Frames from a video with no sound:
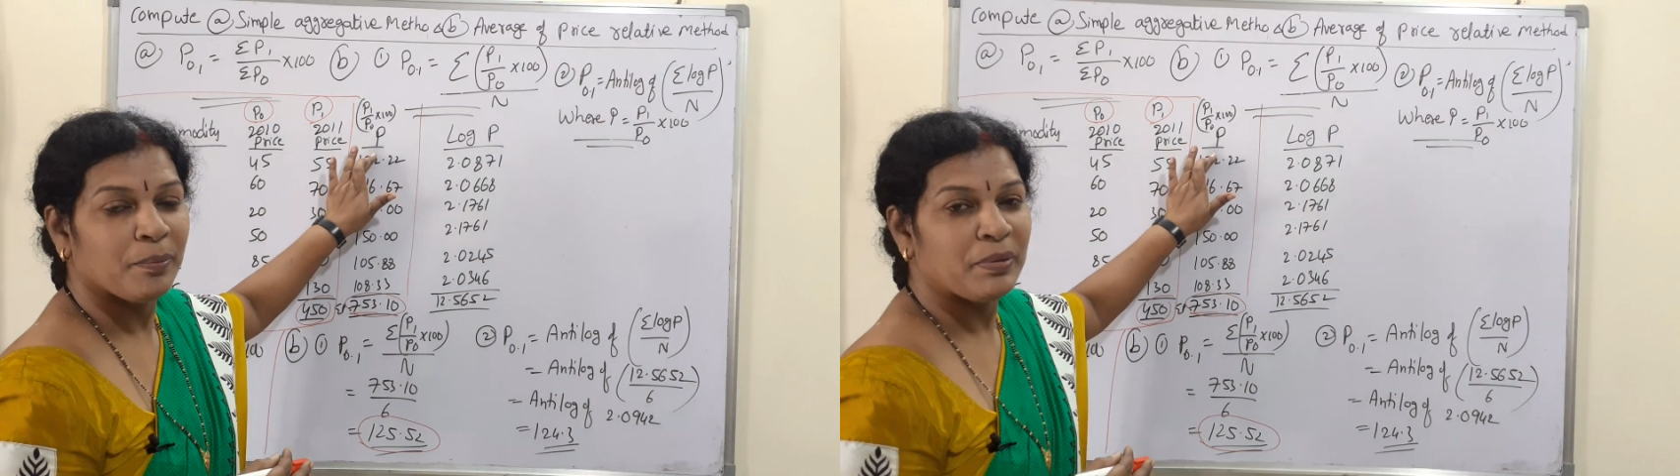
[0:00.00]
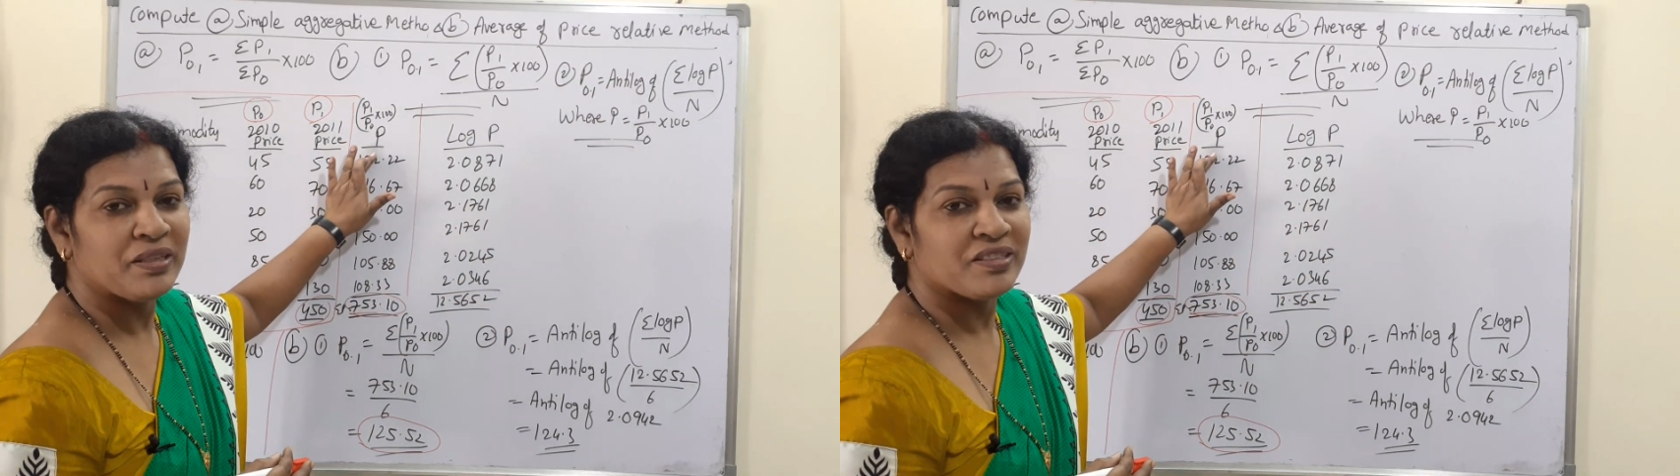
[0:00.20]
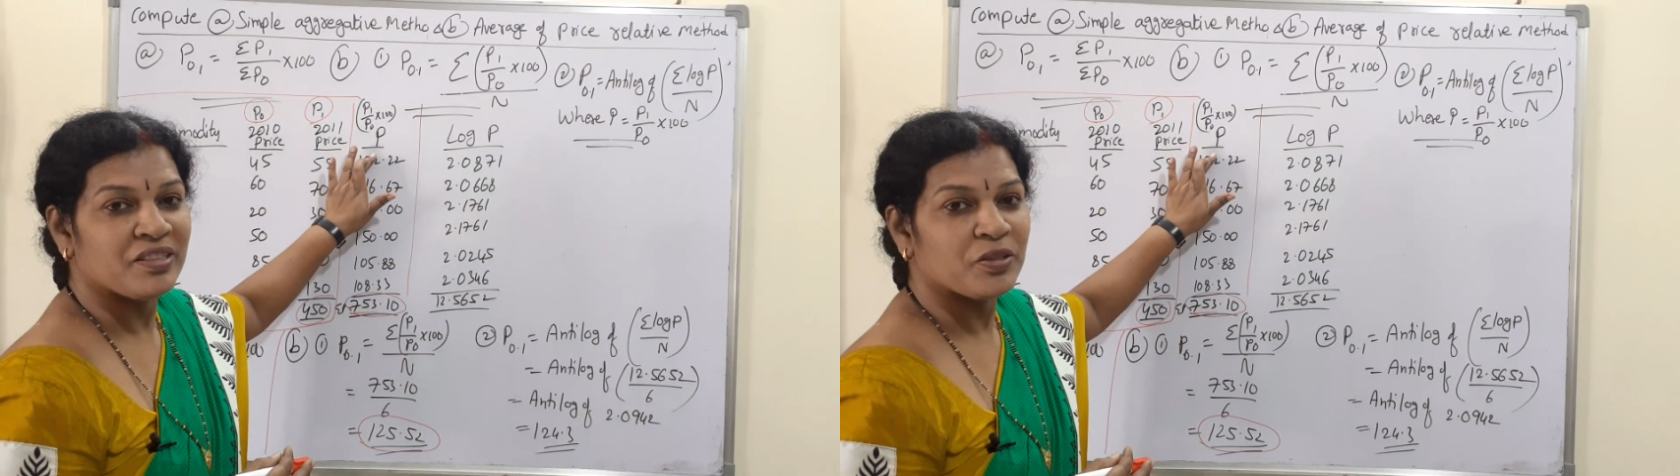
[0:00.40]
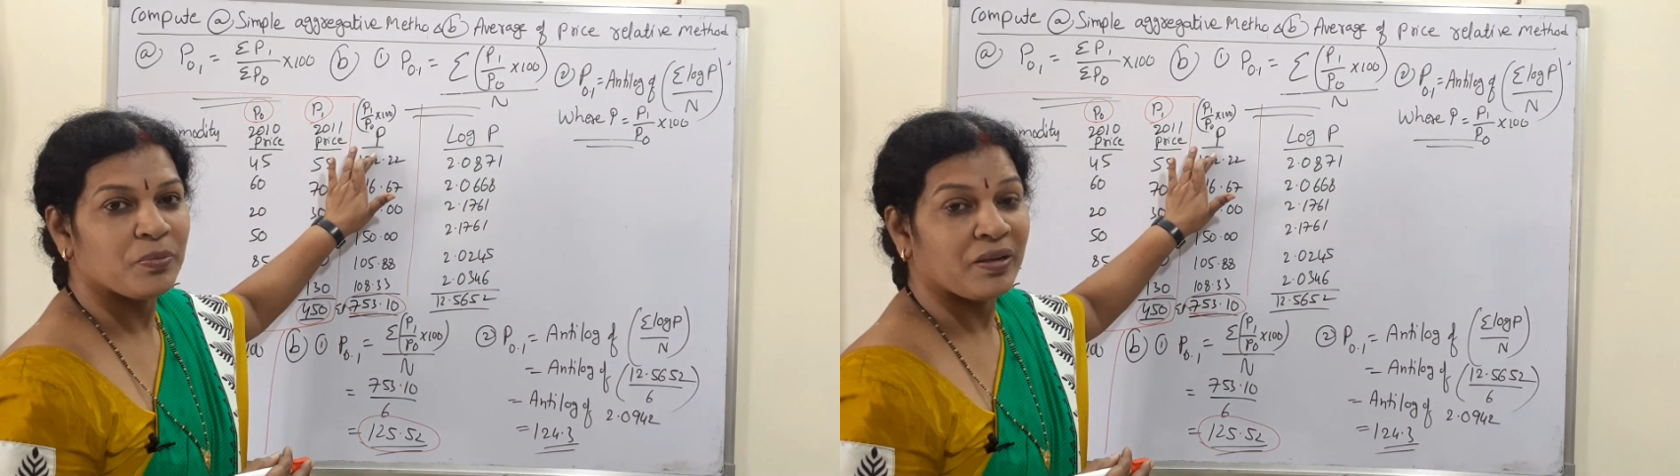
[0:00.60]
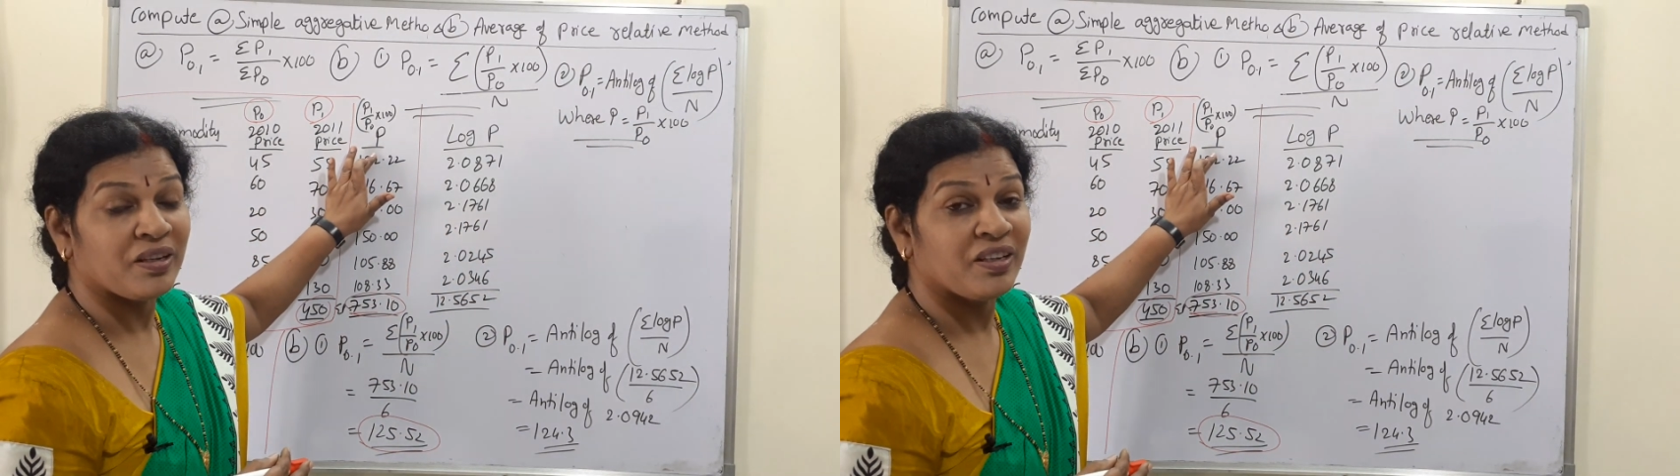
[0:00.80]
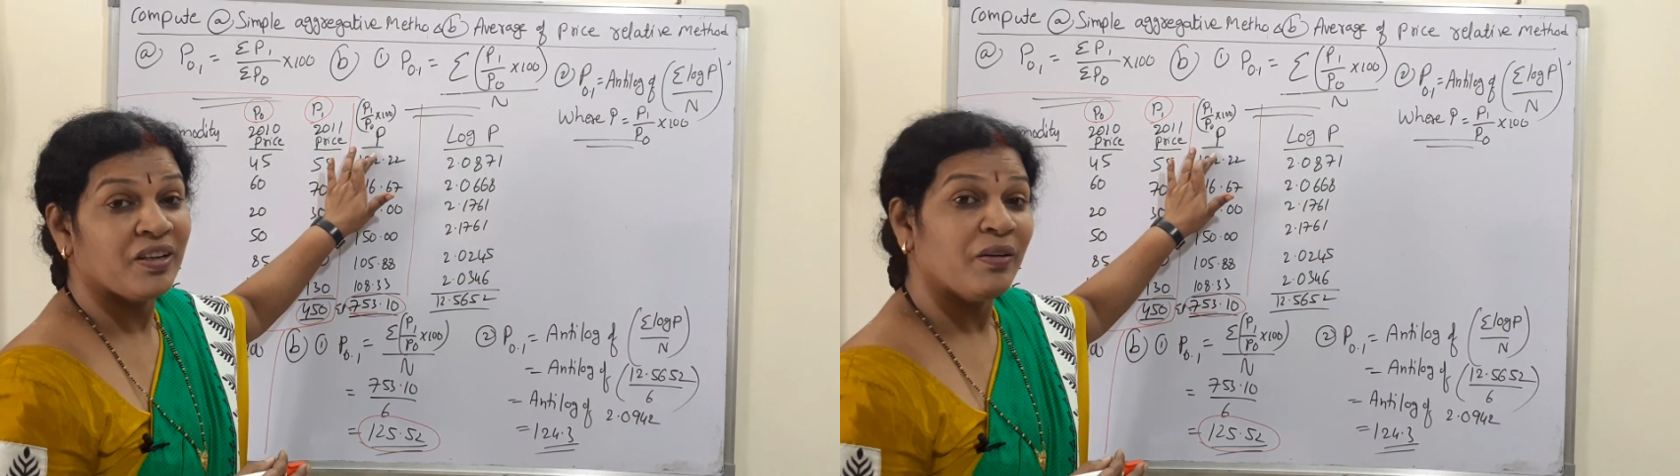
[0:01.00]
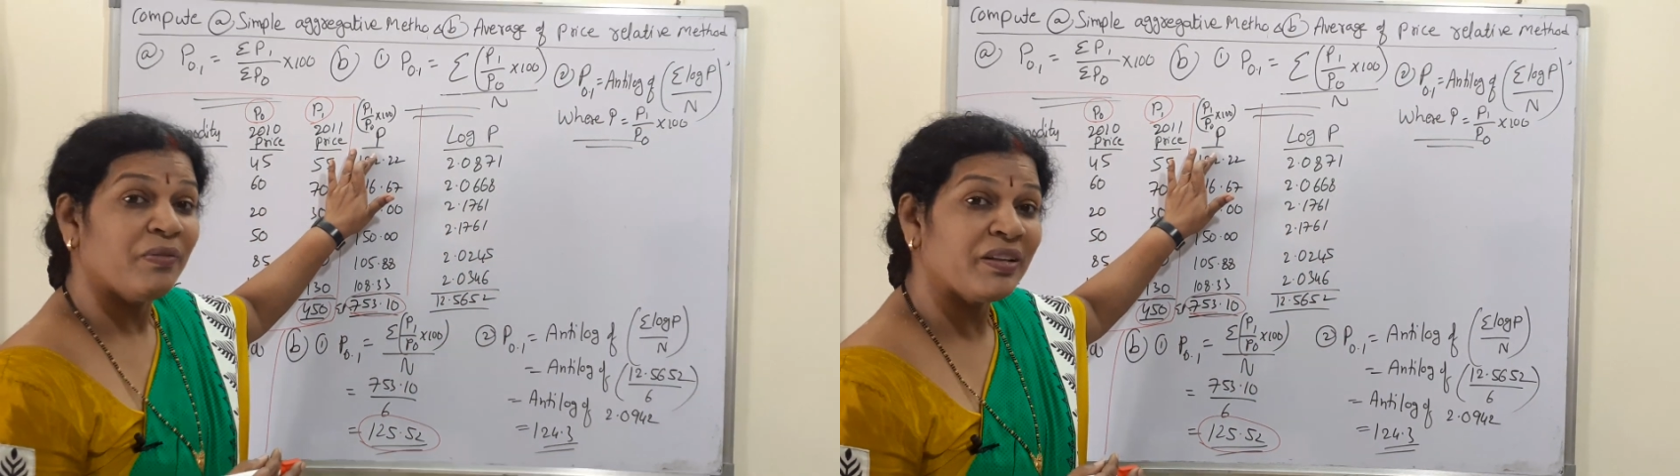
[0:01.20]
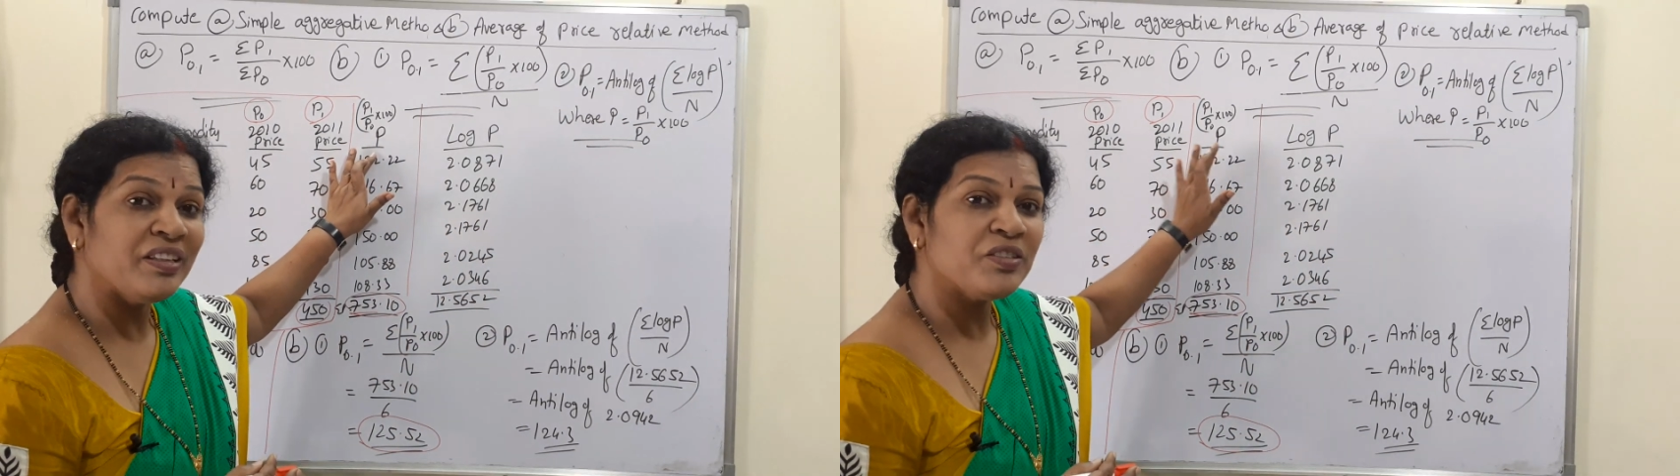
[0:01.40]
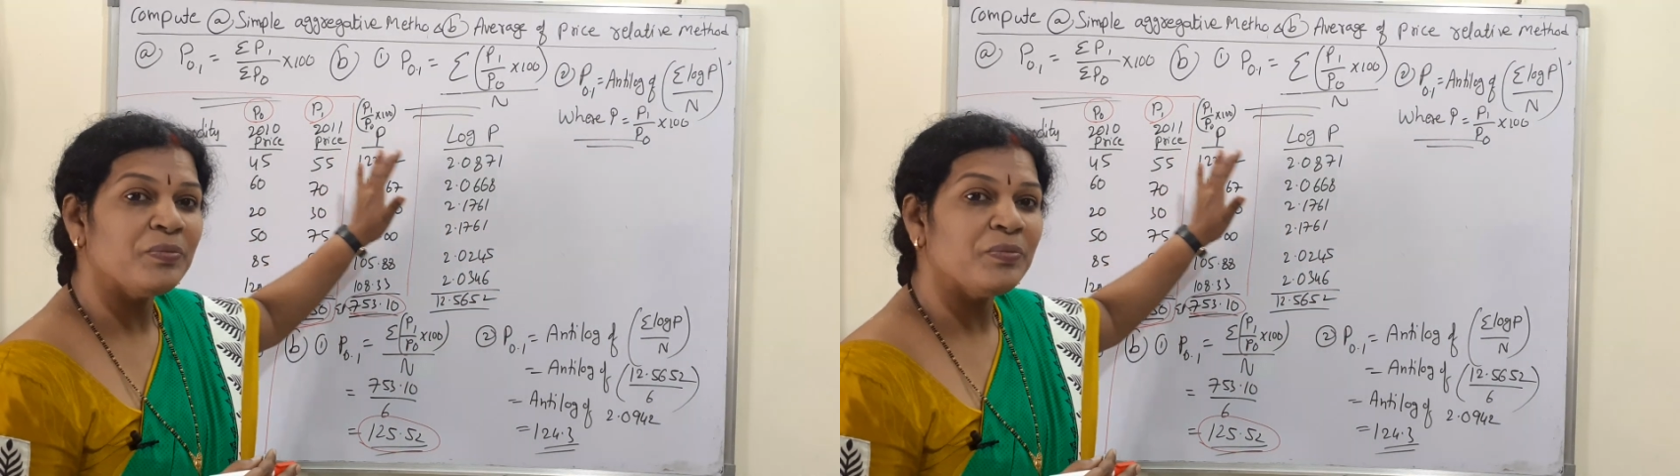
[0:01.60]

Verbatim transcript: P is this one. For this,